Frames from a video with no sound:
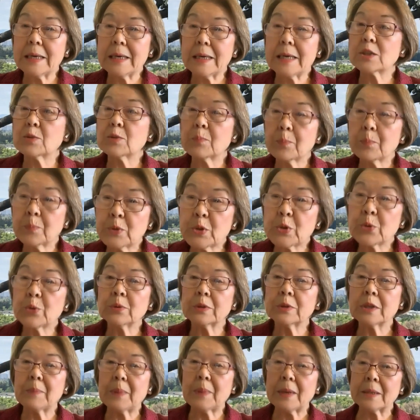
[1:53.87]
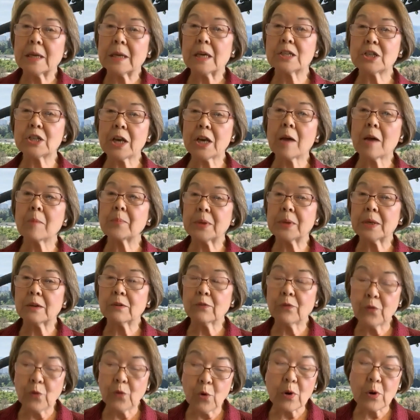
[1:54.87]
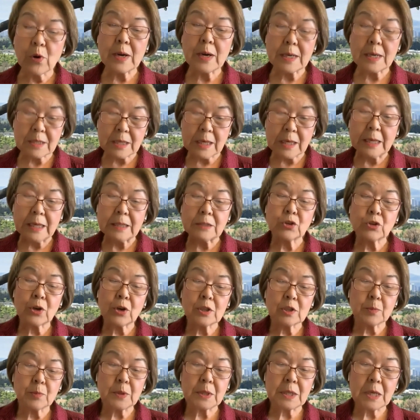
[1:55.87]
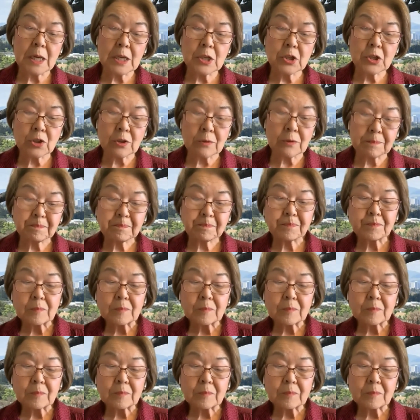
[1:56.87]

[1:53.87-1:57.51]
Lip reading: He has truly been a champion for us in transportation.